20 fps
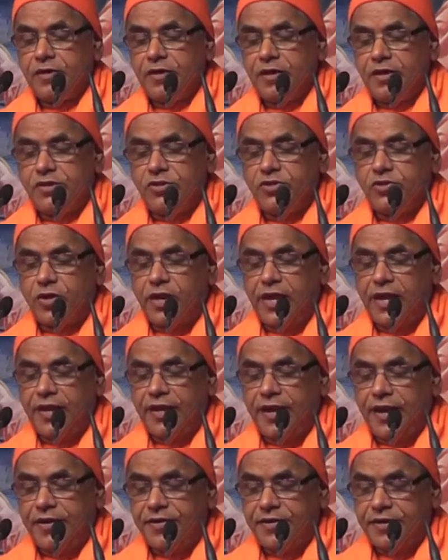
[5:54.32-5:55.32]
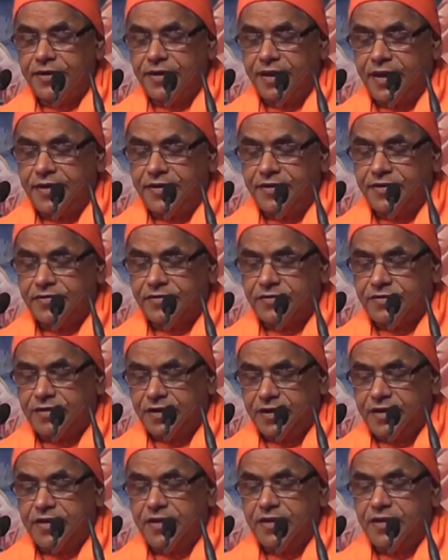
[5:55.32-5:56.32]
In July
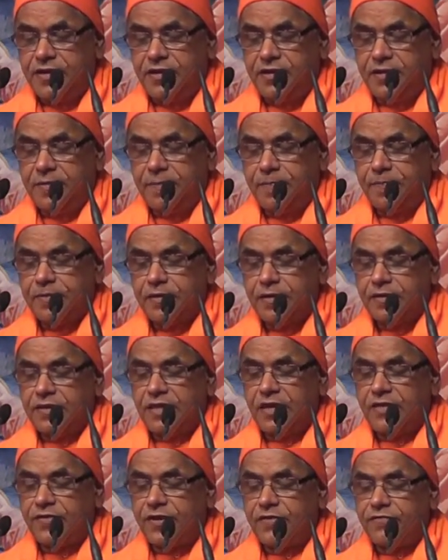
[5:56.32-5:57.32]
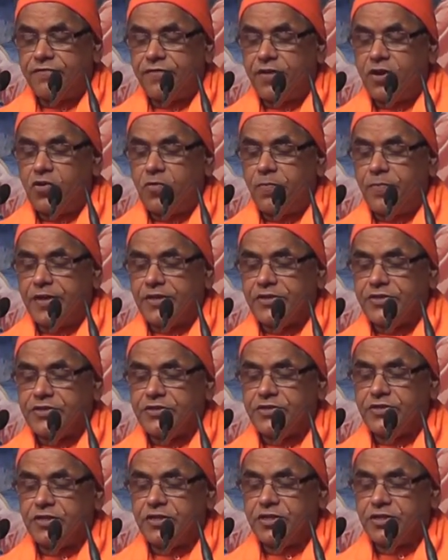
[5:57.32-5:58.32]
1893, they were fellow
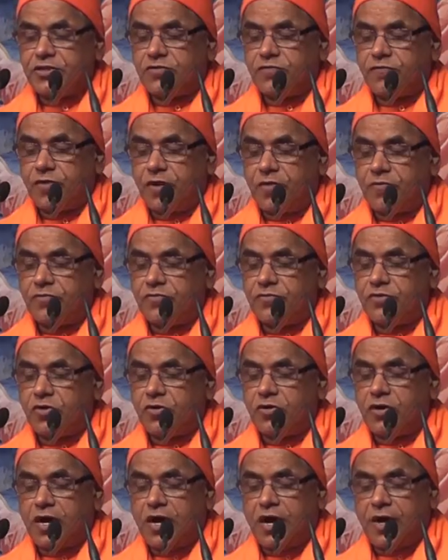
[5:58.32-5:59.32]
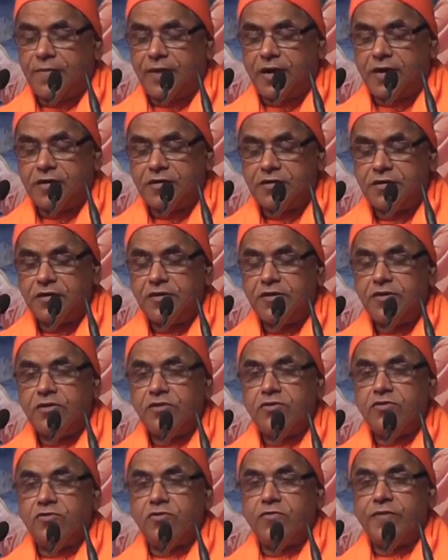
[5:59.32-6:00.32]
passengers from Yokohama
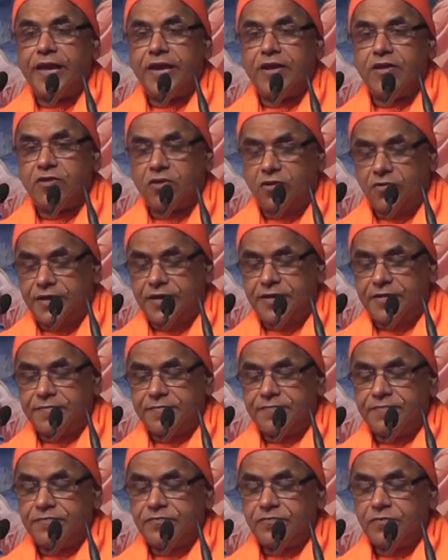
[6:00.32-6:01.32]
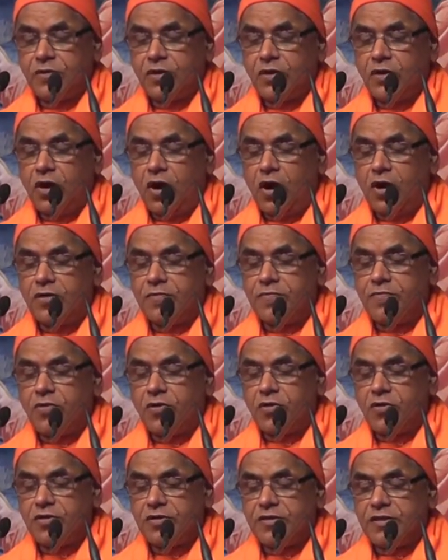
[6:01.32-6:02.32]
to Vancouver on
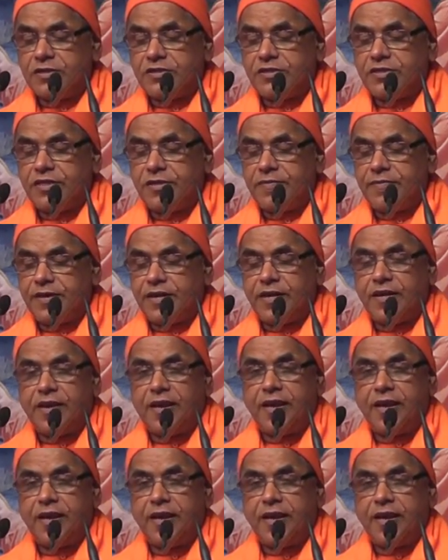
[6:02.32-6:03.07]
board the steamer